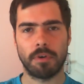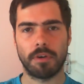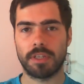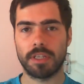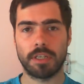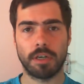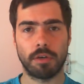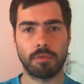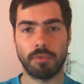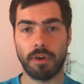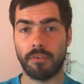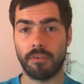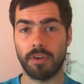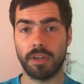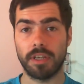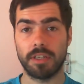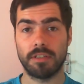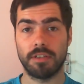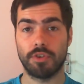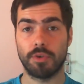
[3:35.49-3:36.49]
This whole referee
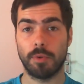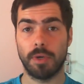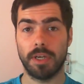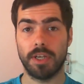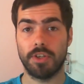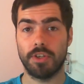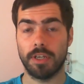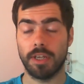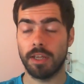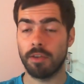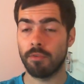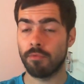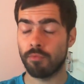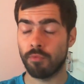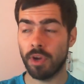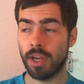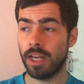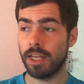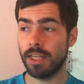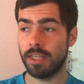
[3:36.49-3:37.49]
situation, it
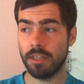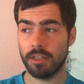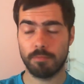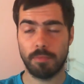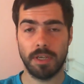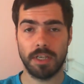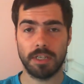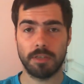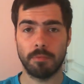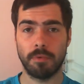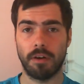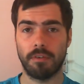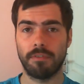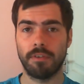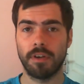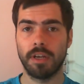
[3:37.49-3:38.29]
really does piss me off.